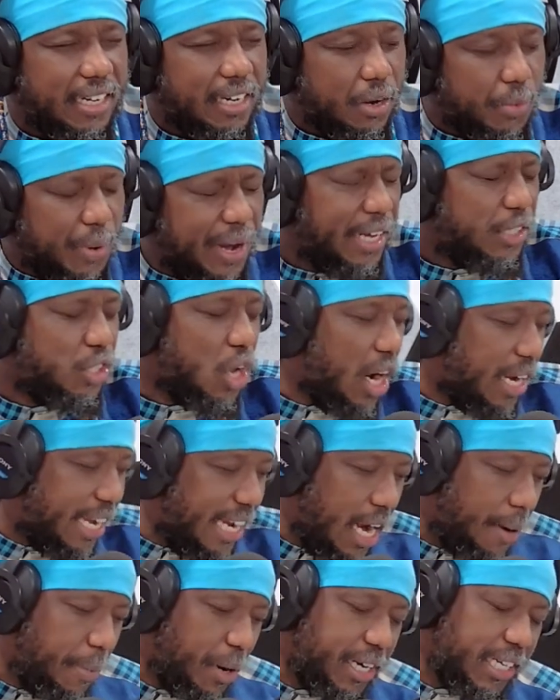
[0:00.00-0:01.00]
We are talking
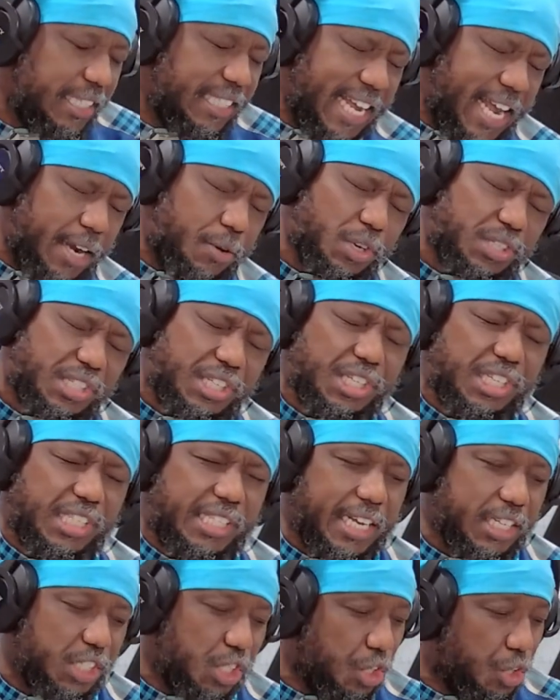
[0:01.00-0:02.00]
about the Tagoe
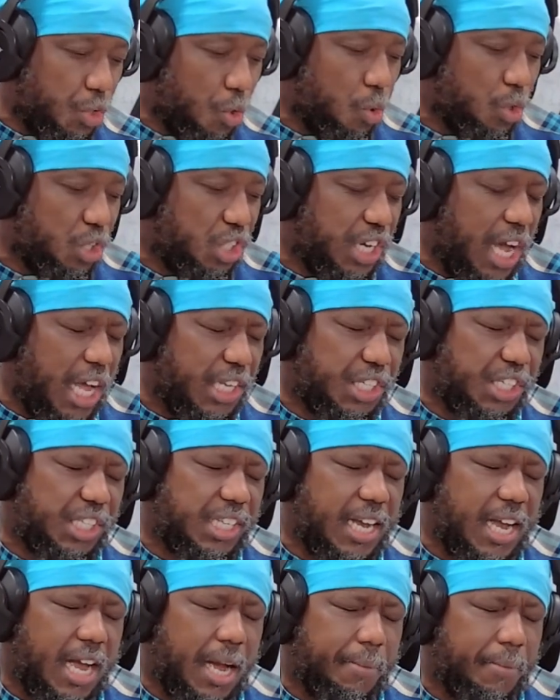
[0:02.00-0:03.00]
Sisters. You just
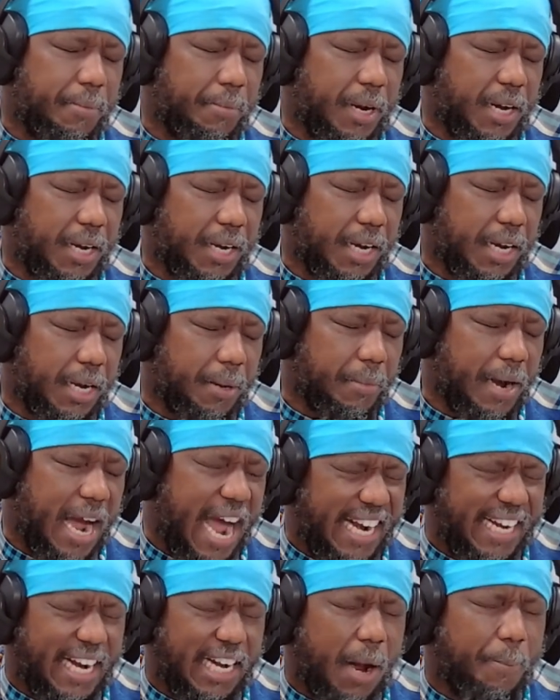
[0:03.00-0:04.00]

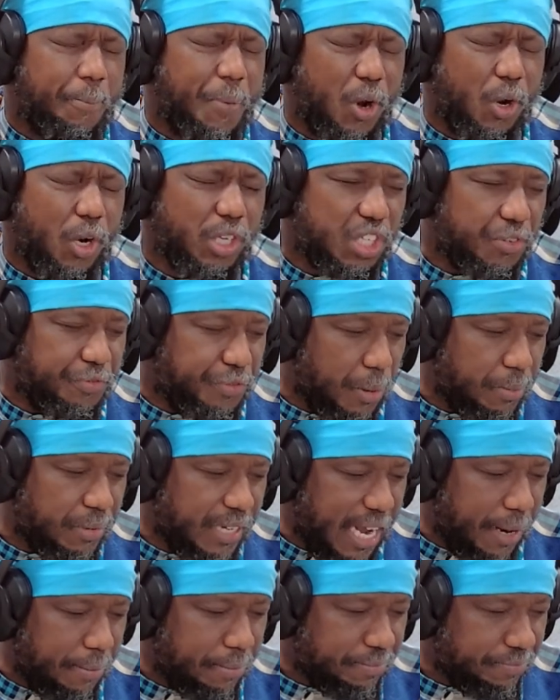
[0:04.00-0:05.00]
had an apology from
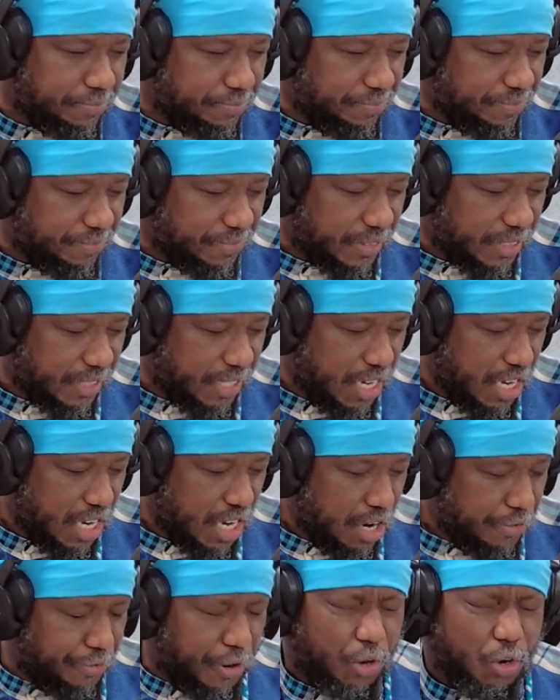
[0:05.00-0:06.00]
them
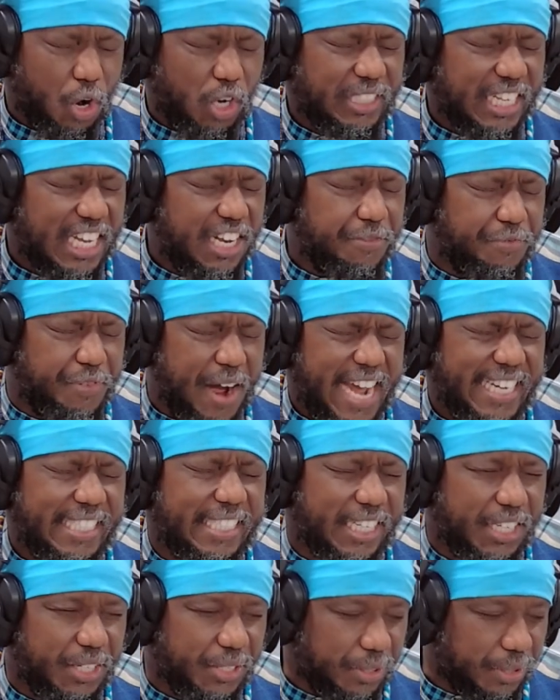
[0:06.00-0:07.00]
for not
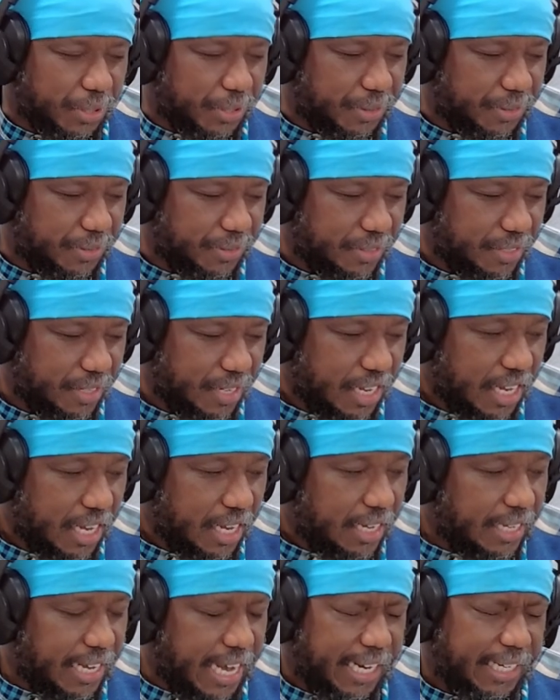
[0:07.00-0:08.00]
inviting you. What?
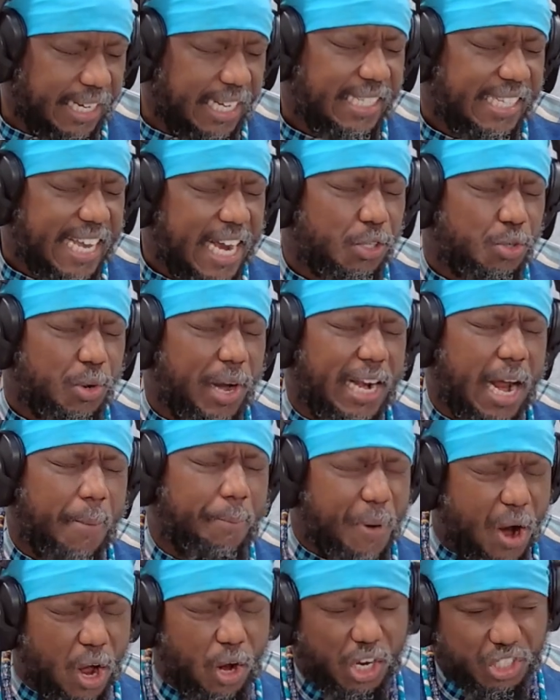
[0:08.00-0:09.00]
Yeah, they sent you an
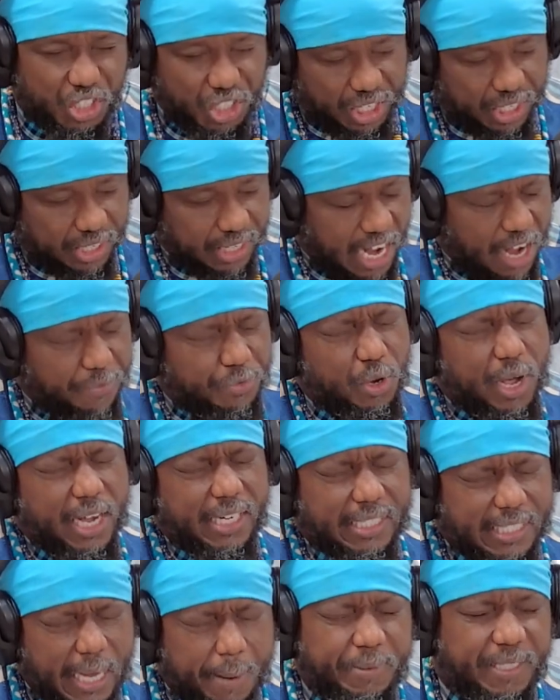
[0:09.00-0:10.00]
apology. Have you
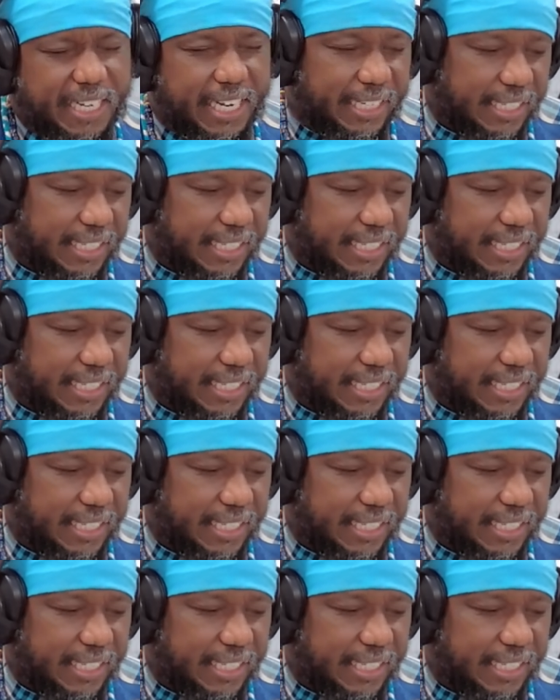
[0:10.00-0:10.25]
accepted